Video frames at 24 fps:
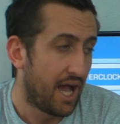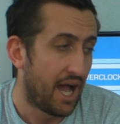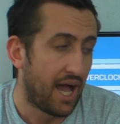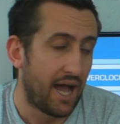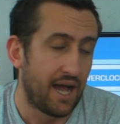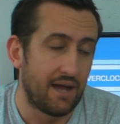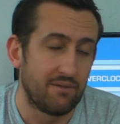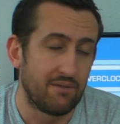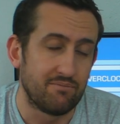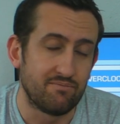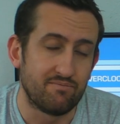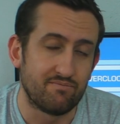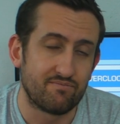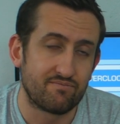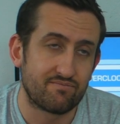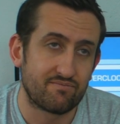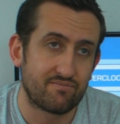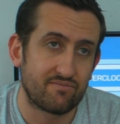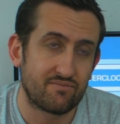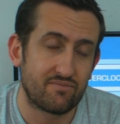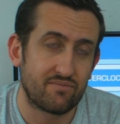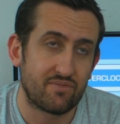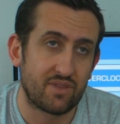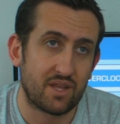Um,
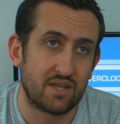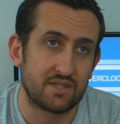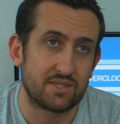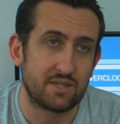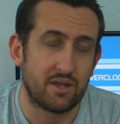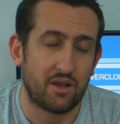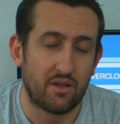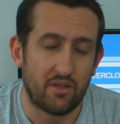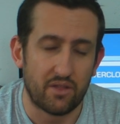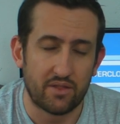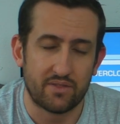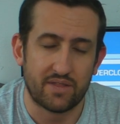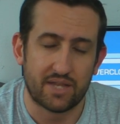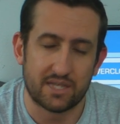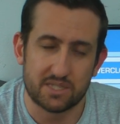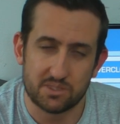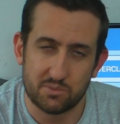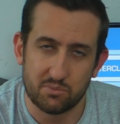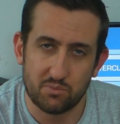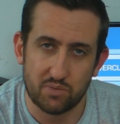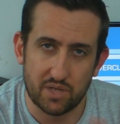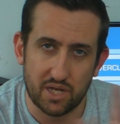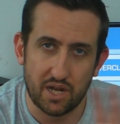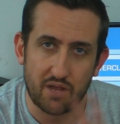so I think
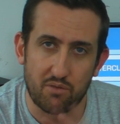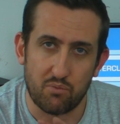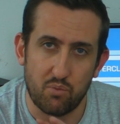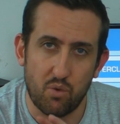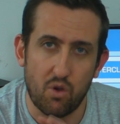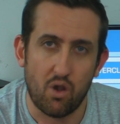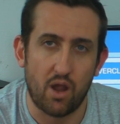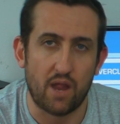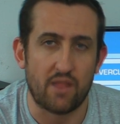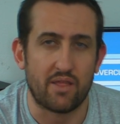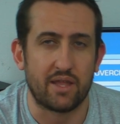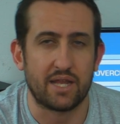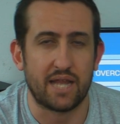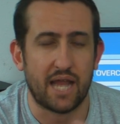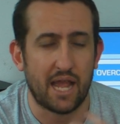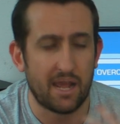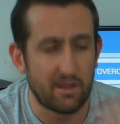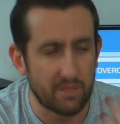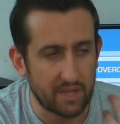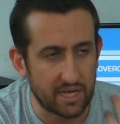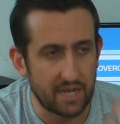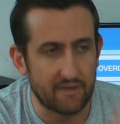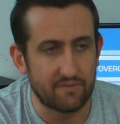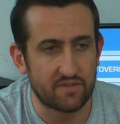that's you know why they'd, ha
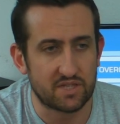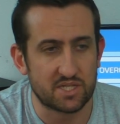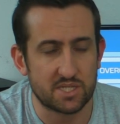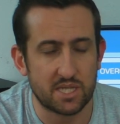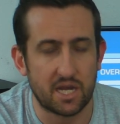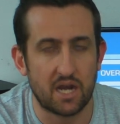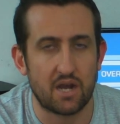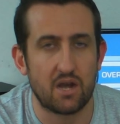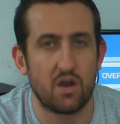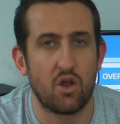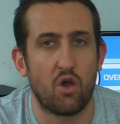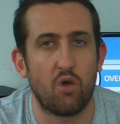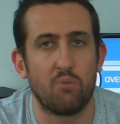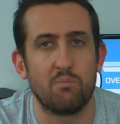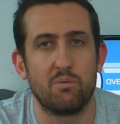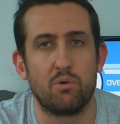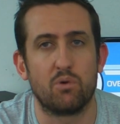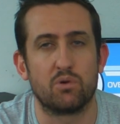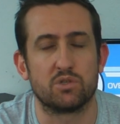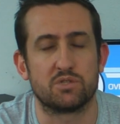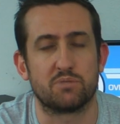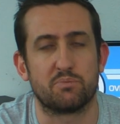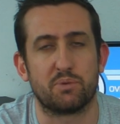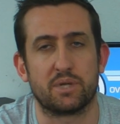they'd have to sell a lot
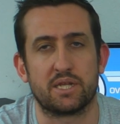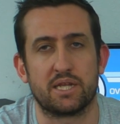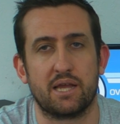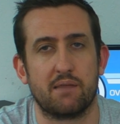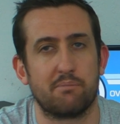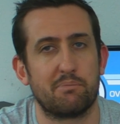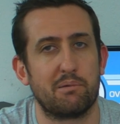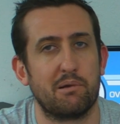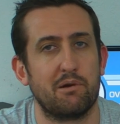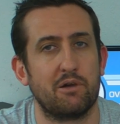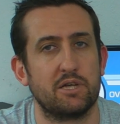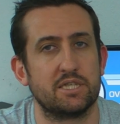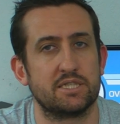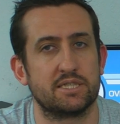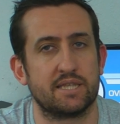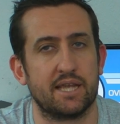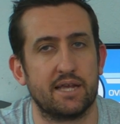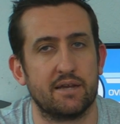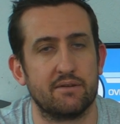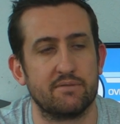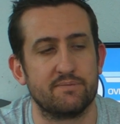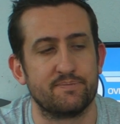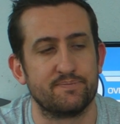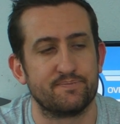more to bring that price
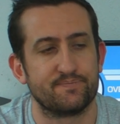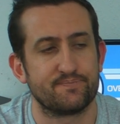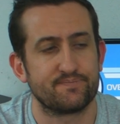down.